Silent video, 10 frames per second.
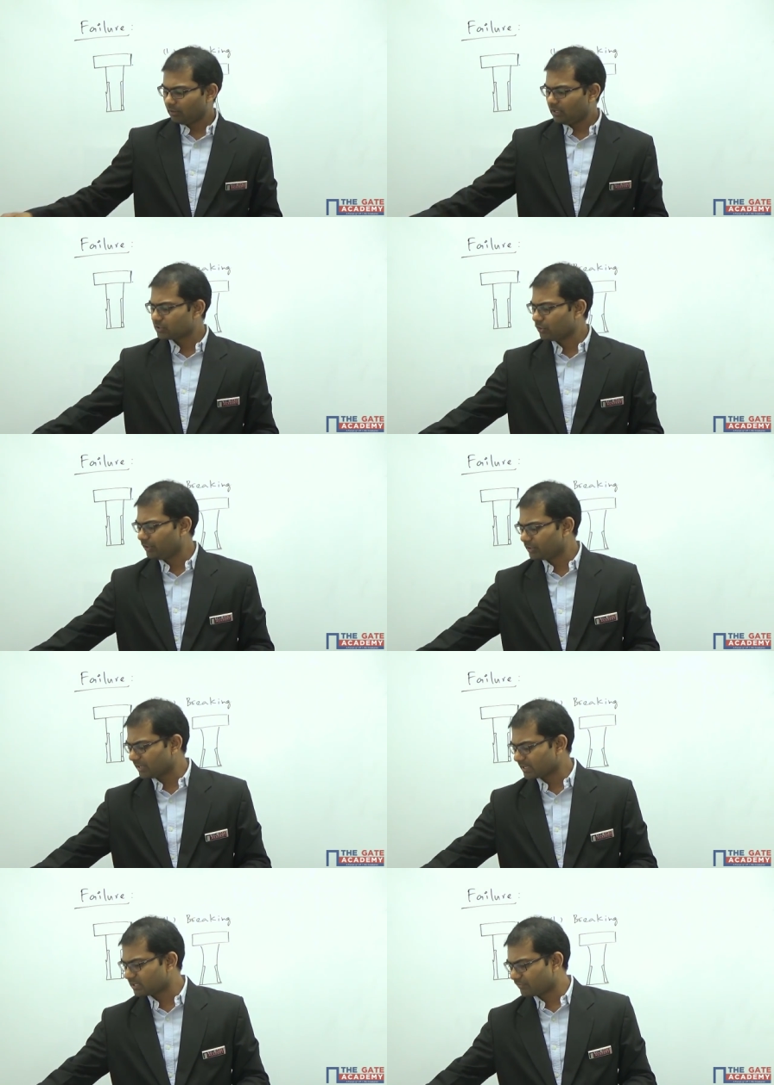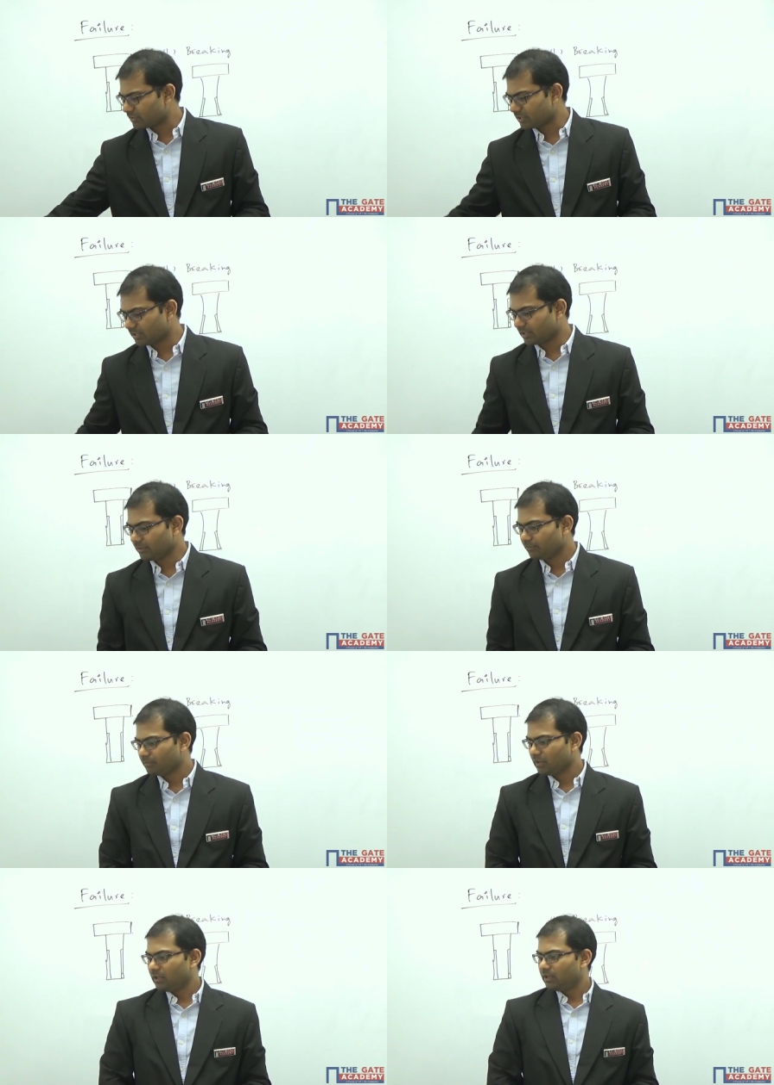let's go into the next definition here.
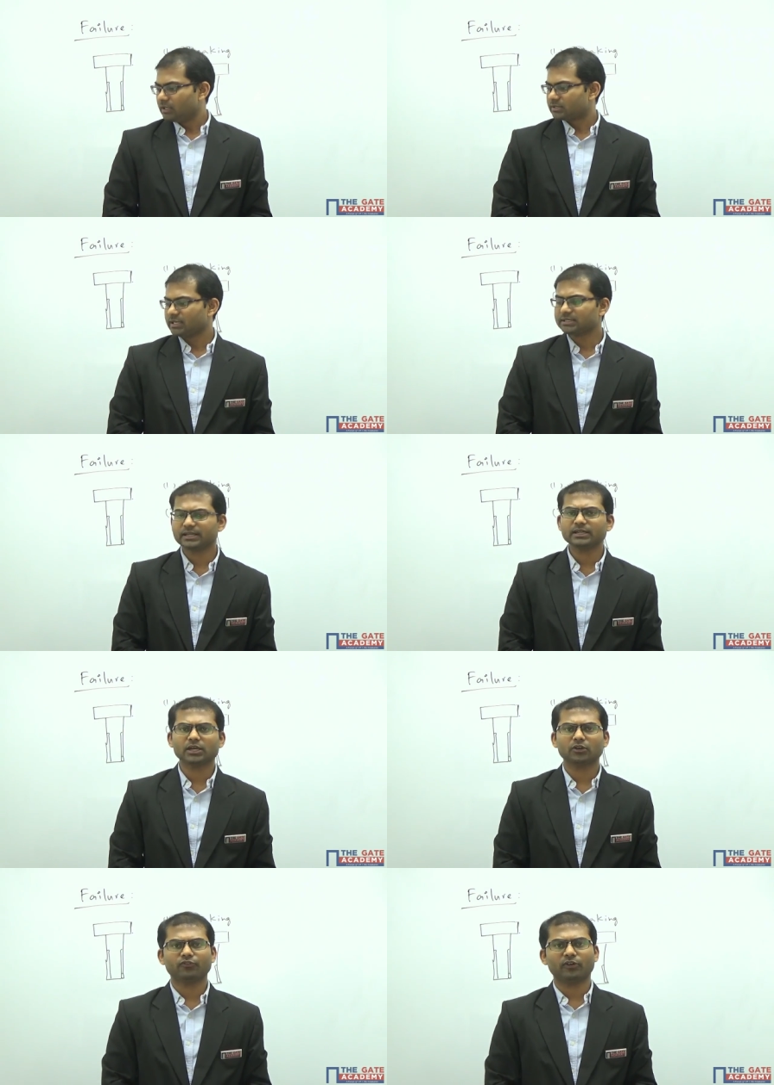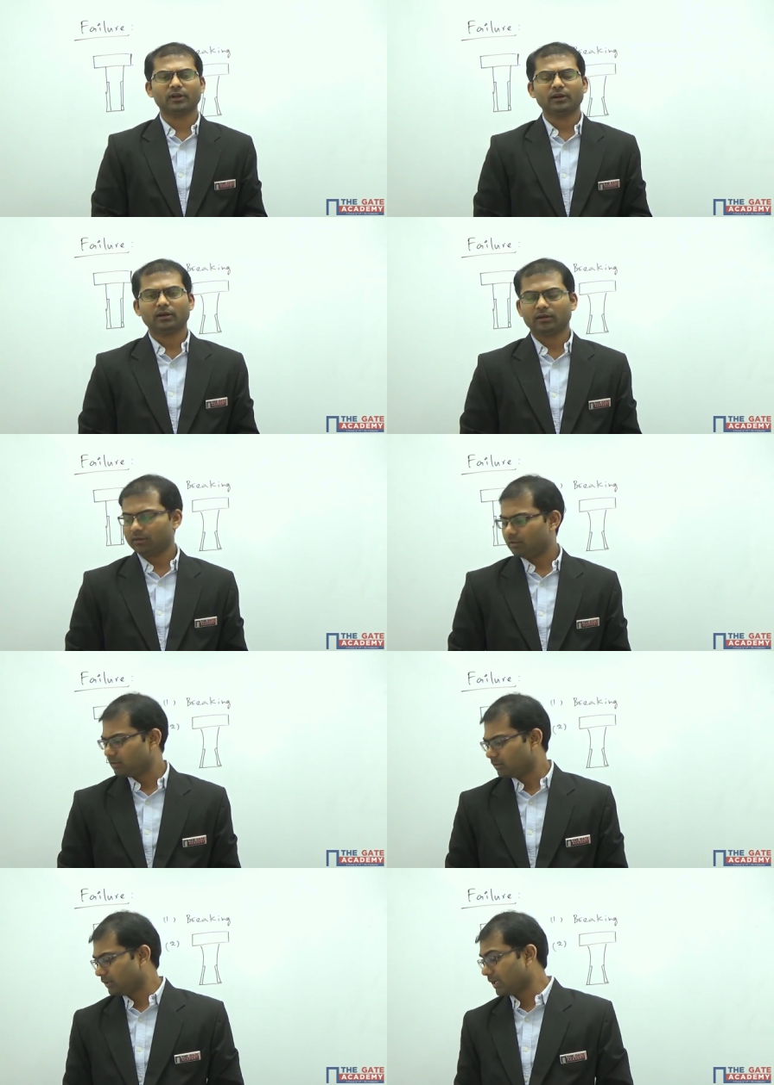Stress strain curve for,
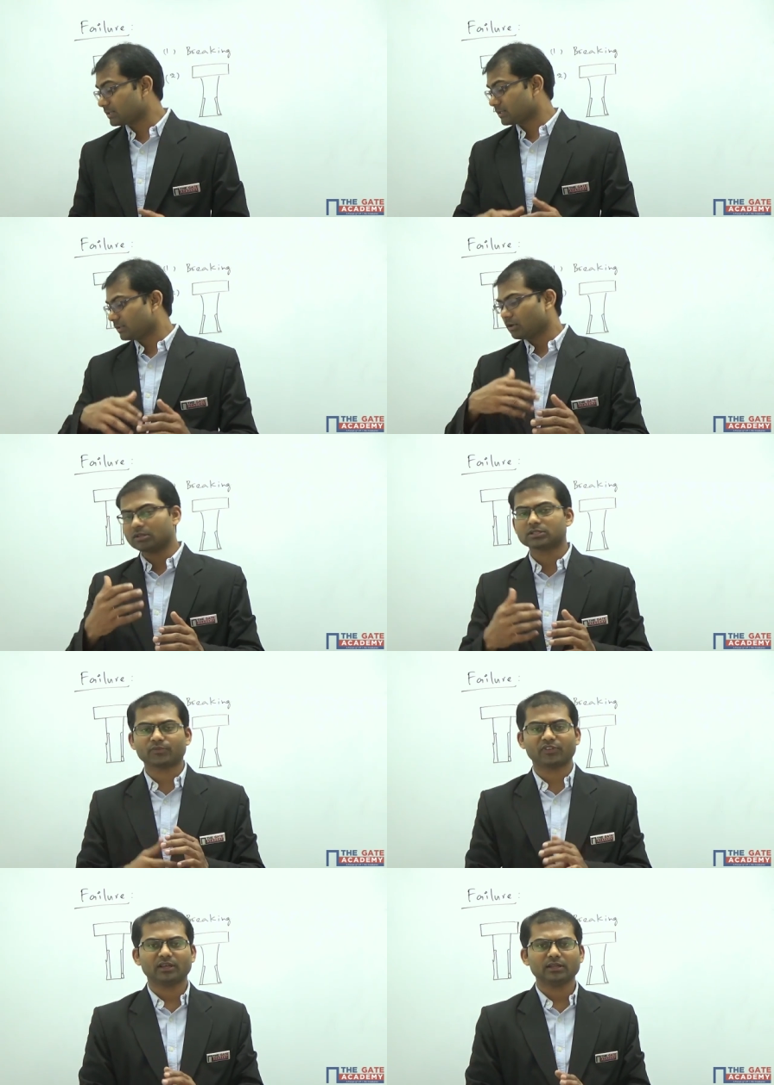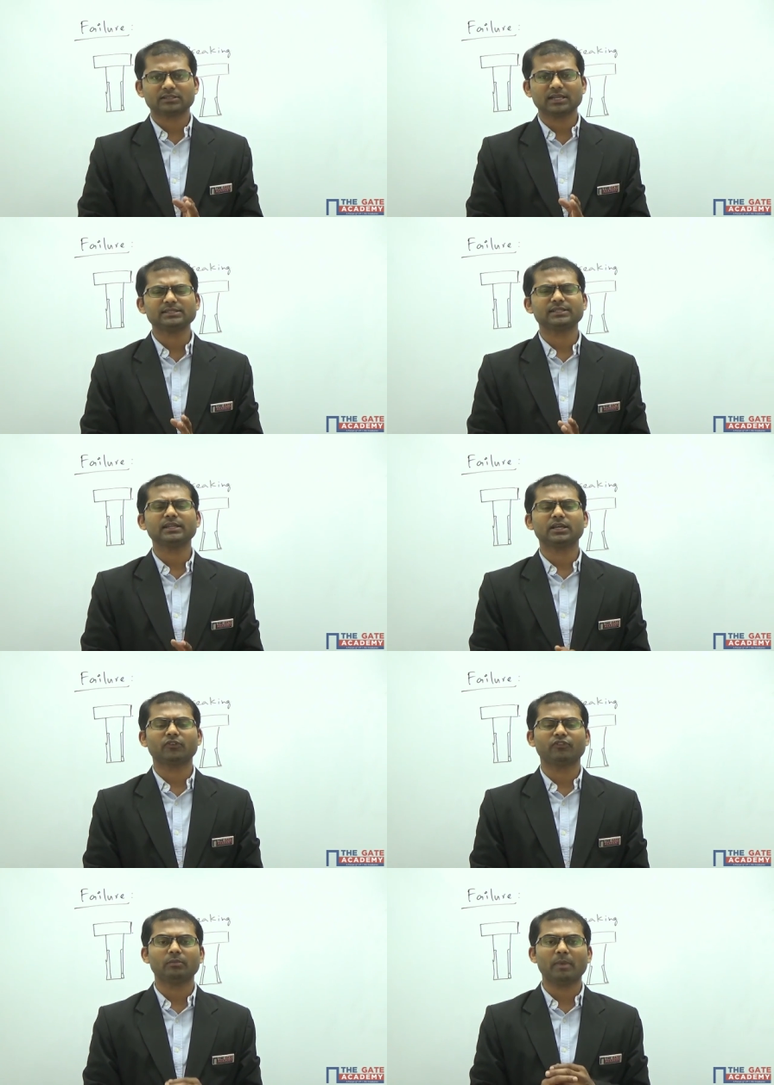next concept here, stress strain
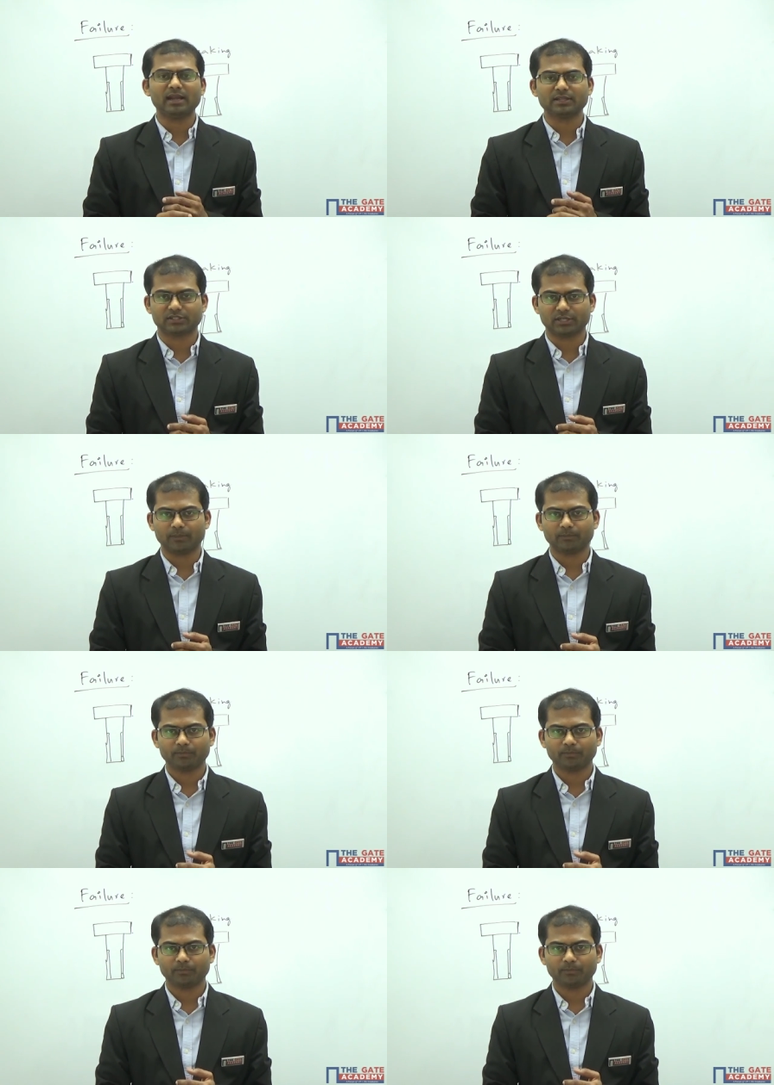curve for mild steel.